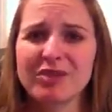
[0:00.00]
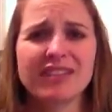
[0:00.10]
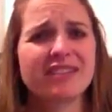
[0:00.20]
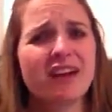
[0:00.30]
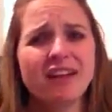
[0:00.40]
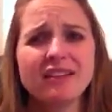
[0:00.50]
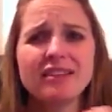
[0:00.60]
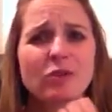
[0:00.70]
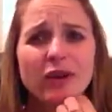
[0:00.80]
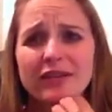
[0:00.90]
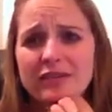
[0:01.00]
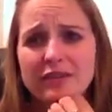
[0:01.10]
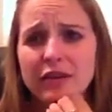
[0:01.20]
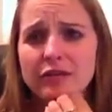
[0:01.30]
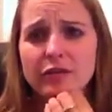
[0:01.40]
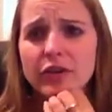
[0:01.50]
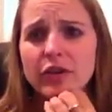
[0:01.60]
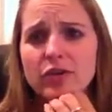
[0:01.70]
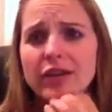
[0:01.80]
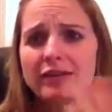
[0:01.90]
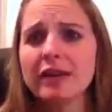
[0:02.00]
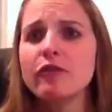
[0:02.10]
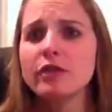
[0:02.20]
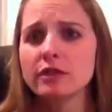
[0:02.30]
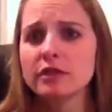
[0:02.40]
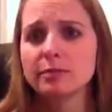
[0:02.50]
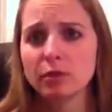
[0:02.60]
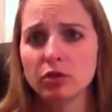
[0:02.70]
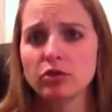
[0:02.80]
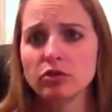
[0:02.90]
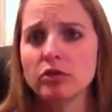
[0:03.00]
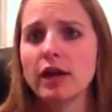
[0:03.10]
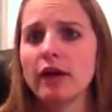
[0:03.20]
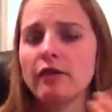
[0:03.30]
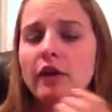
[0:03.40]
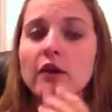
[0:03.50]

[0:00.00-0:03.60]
Like, not great stuff for you, like definitely splurge stuff.